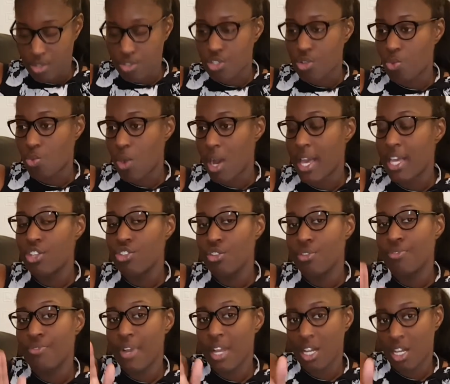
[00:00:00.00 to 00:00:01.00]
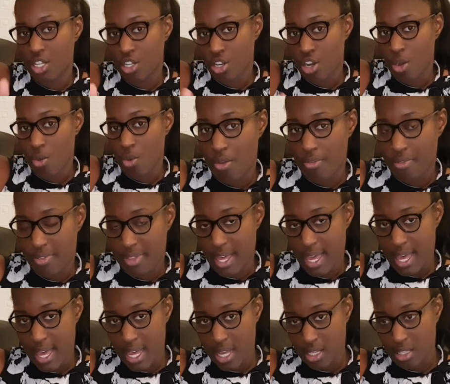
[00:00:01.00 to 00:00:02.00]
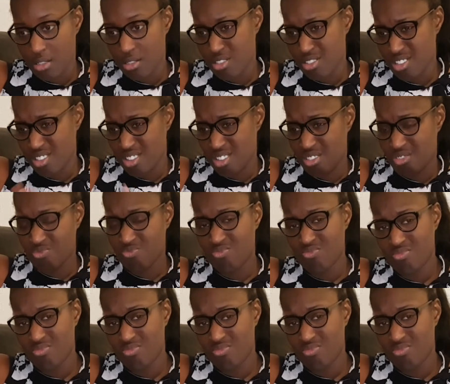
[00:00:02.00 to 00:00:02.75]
so why is your friend going to over there and, you know,